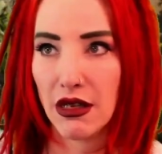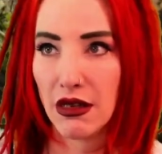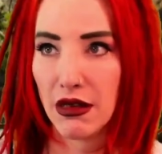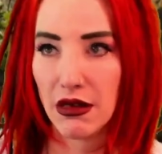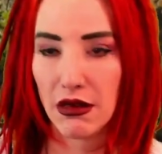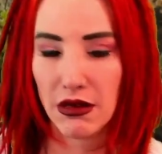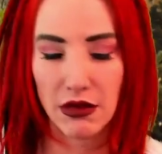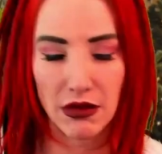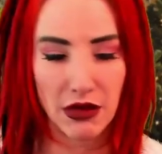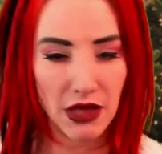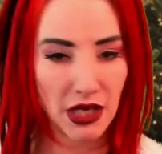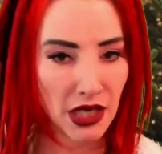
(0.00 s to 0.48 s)

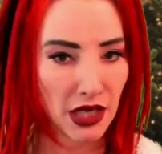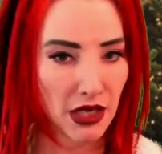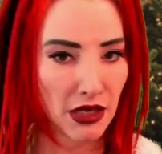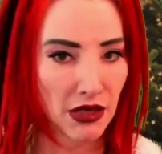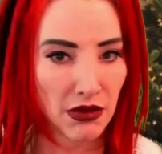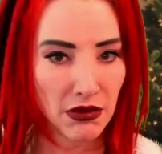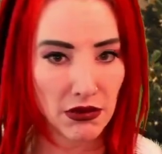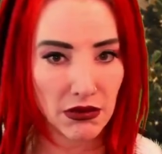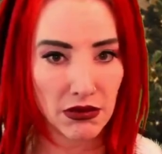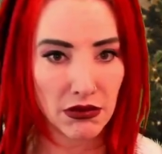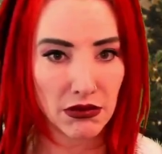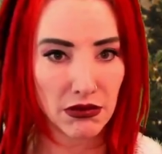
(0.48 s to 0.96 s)

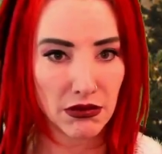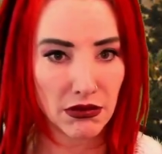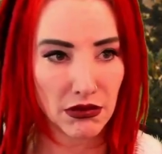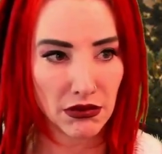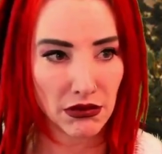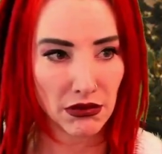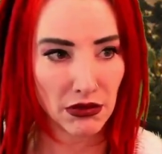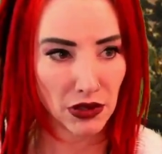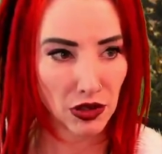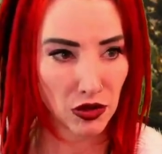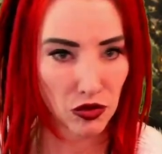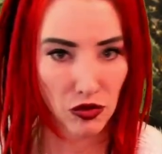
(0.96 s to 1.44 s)
the
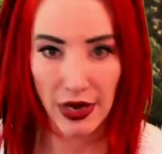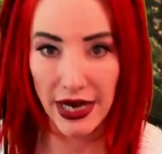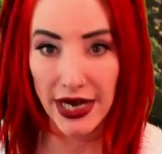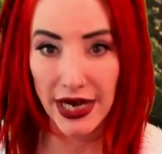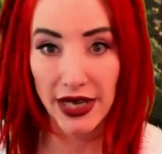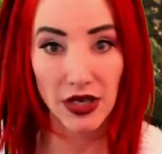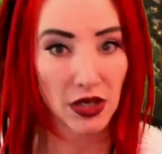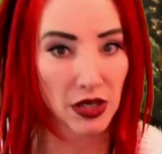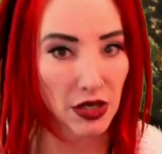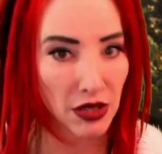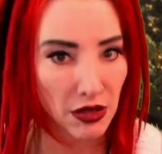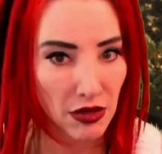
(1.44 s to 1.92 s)

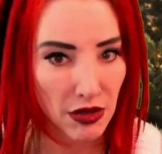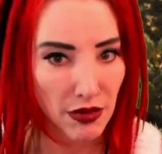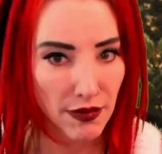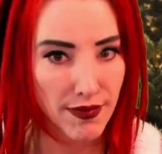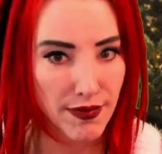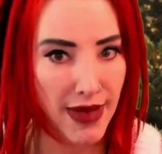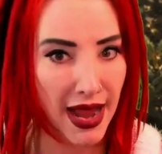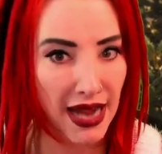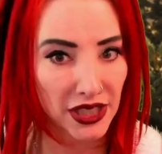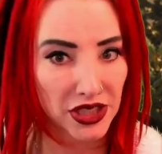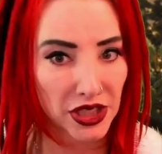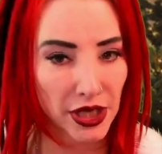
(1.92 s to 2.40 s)
greater
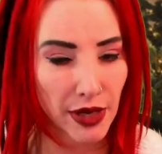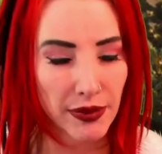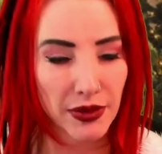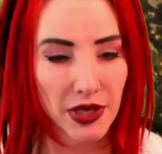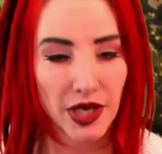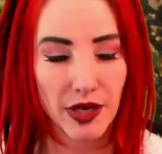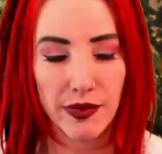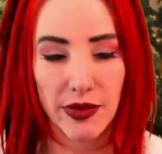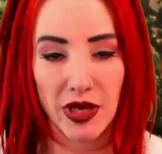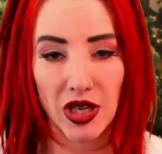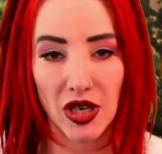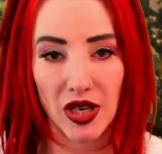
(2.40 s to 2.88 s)
mashup
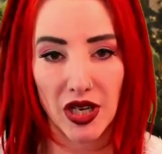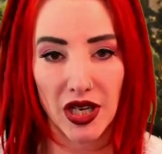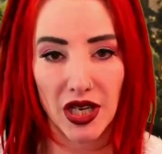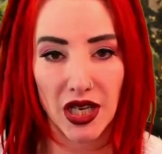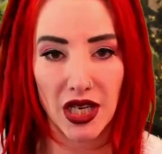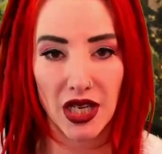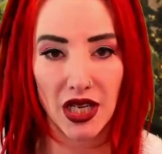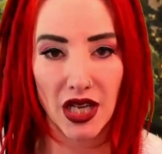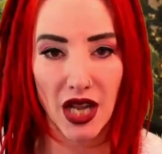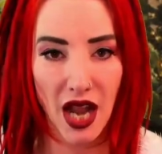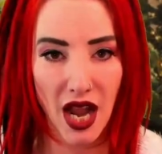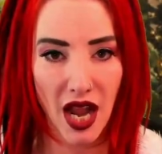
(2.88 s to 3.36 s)

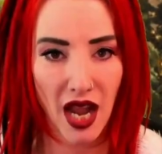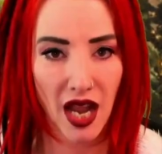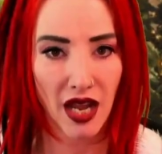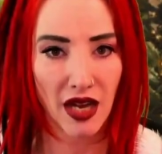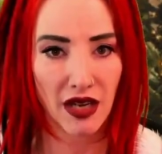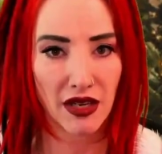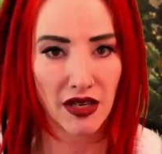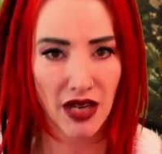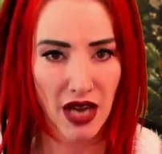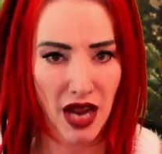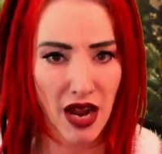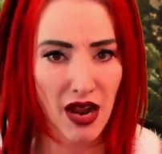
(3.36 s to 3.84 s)
community
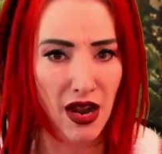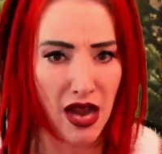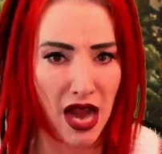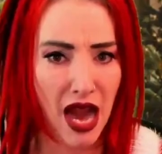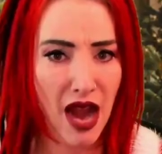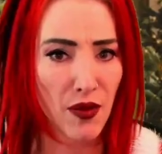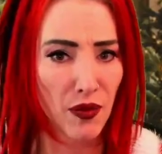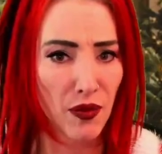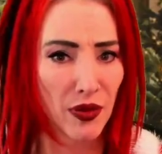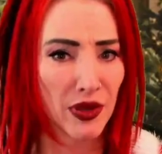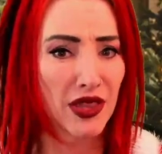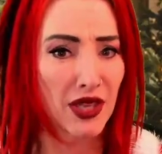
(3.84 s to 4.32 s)
and
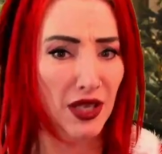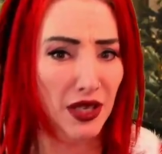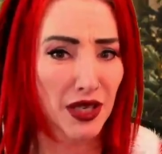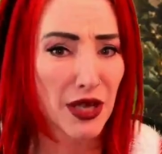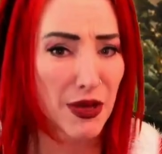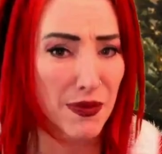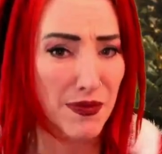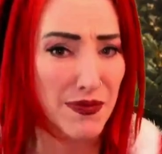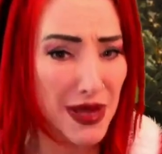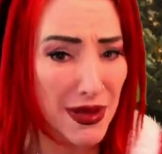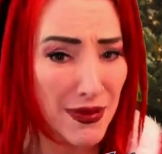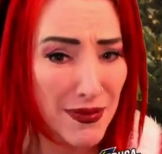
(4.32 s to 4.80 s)
with a
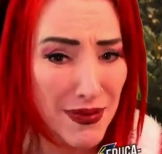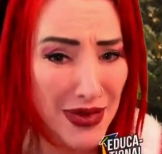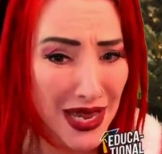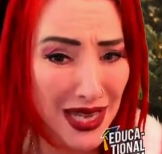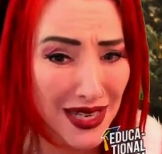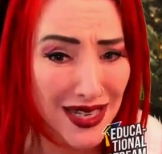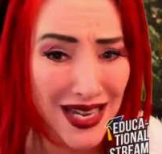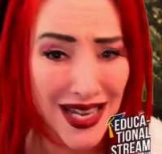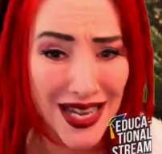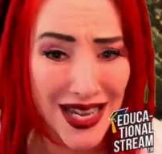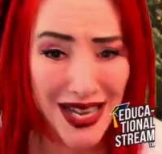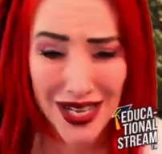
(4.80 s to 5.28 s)

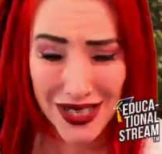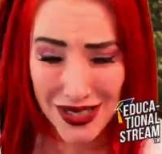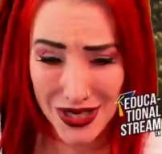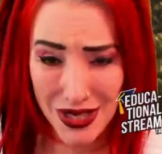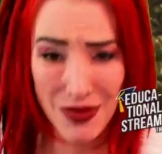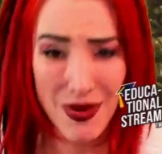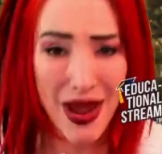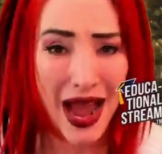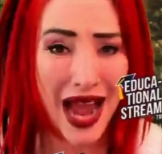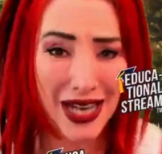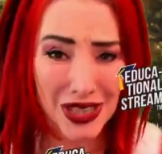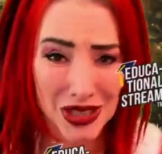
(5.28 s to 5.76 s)
commitment
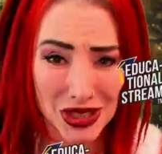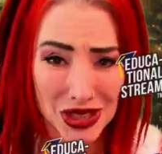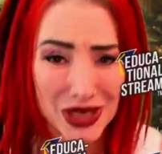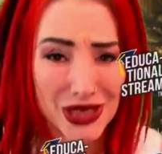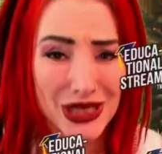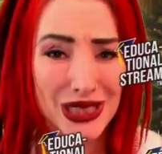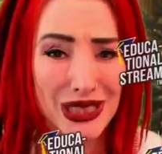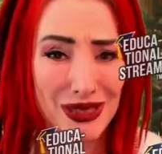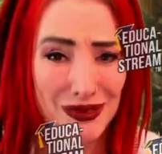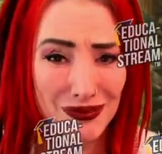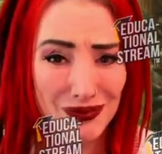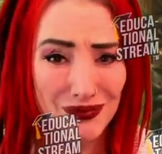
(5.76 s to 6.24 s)
to
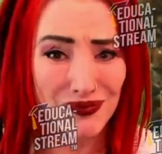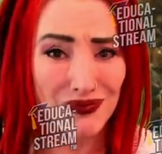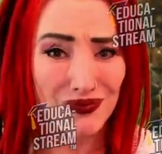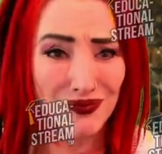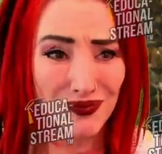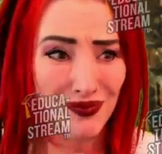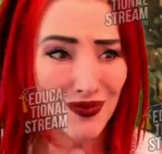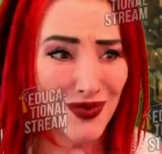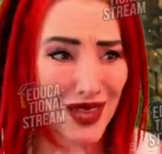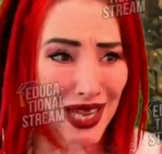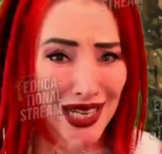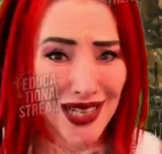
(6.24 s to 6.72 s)
actually
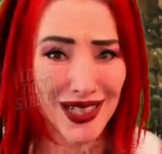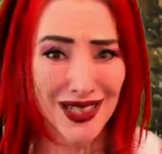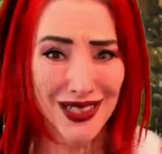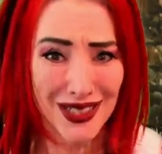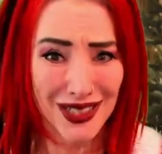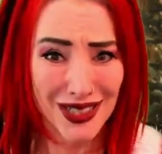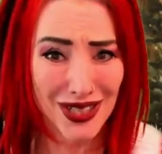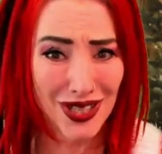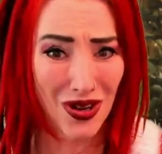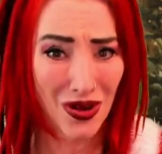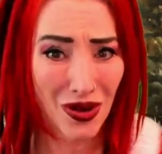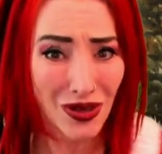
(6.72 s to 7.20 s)

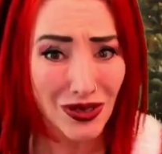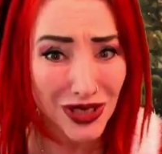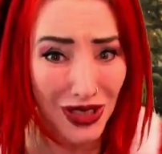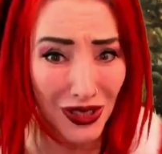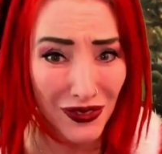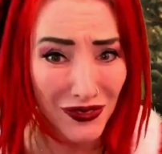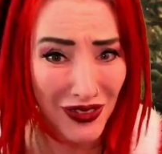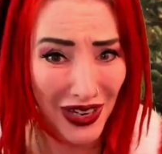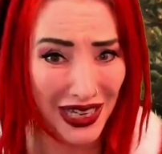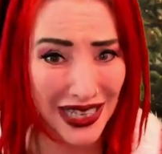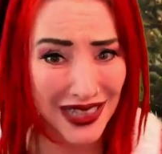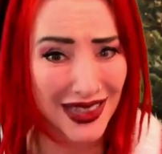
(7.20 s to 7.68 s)
like
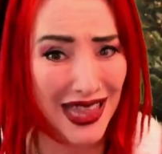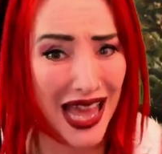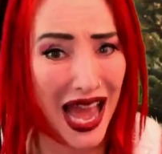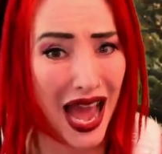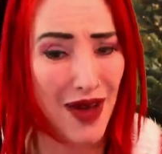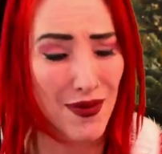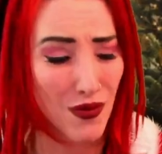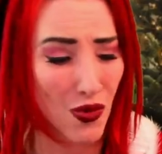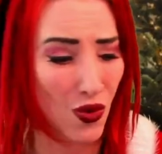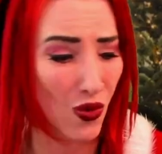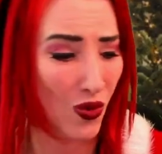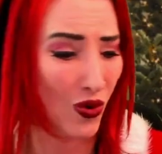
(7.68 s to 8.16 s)
cultivate
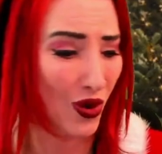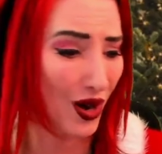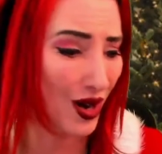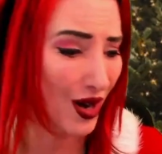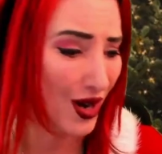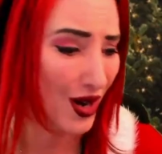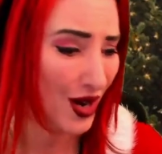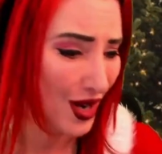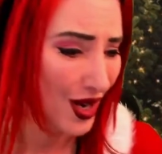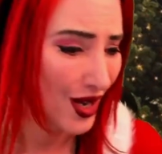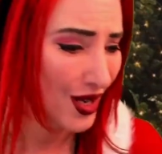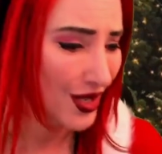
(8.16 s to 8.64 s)
that more.
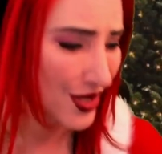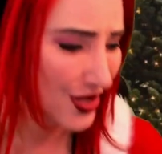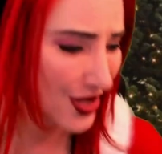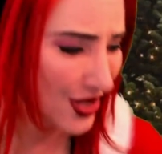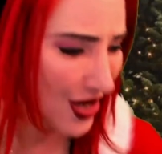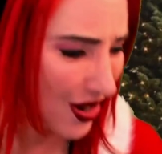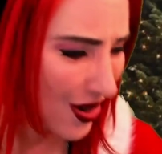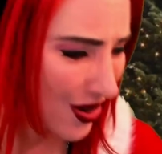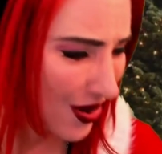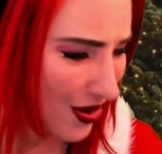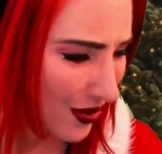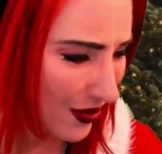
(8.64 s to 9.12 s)

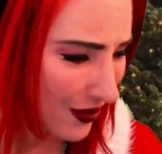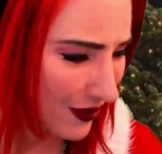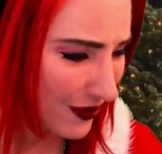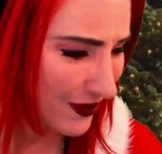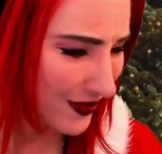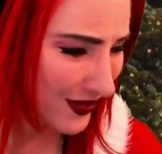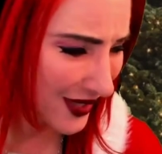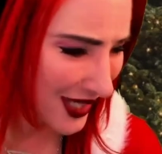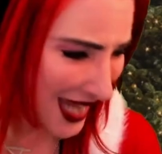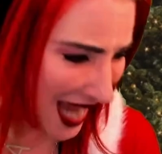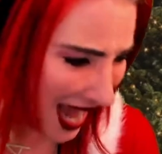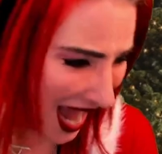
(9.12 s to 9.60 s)
So,
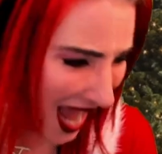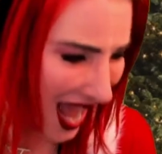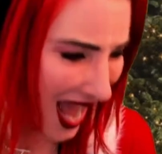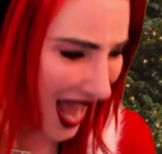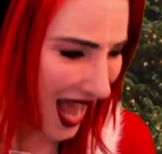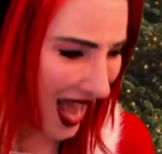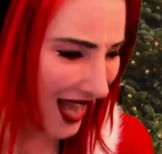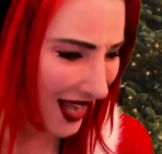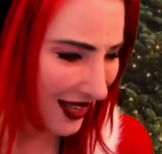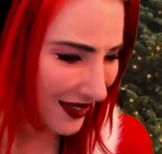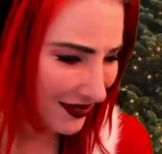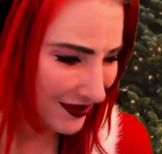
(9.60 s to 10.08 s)

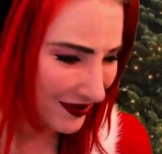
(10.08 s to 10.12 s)
yeah,